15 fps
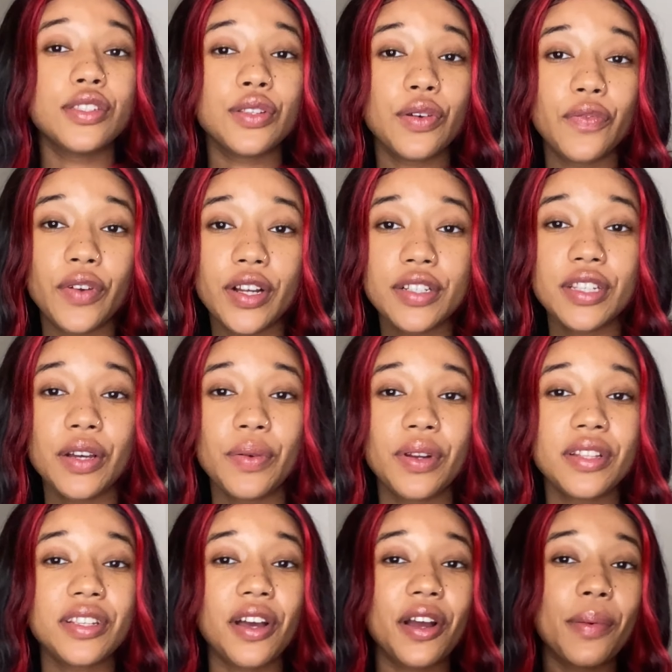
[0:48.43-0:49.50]
So first I want to
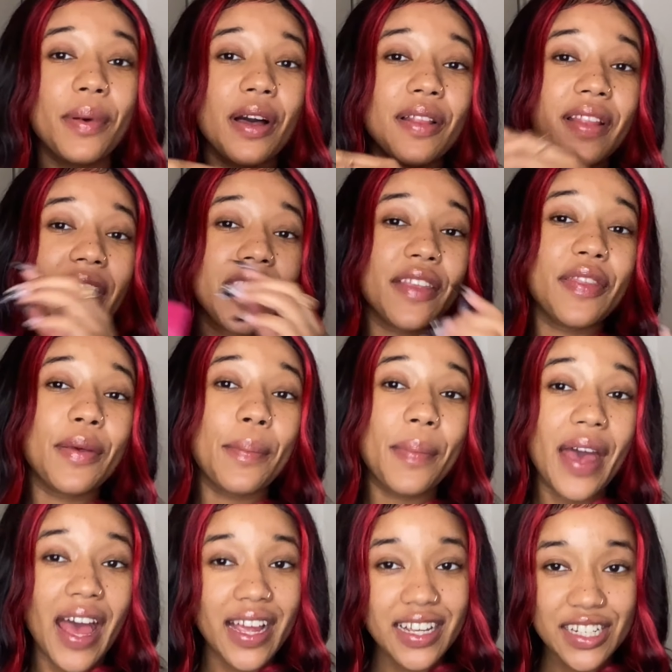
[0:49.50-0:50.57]
talk about like the
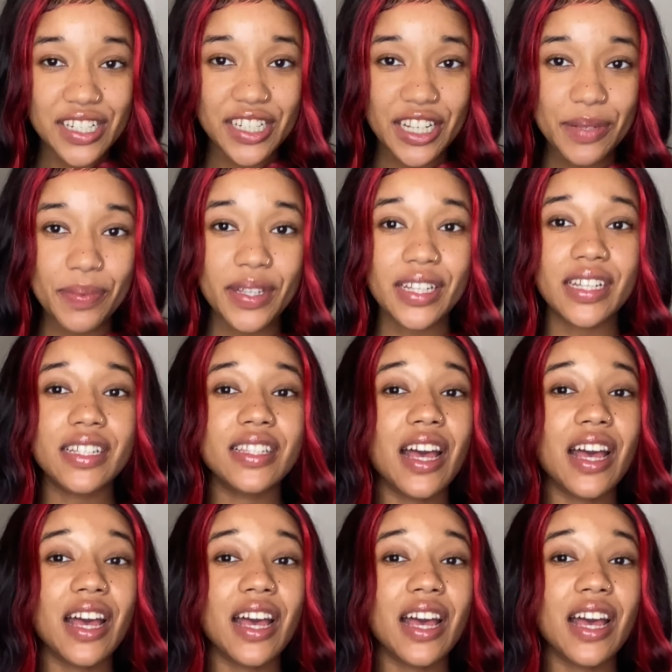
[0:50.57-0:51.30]
packaging because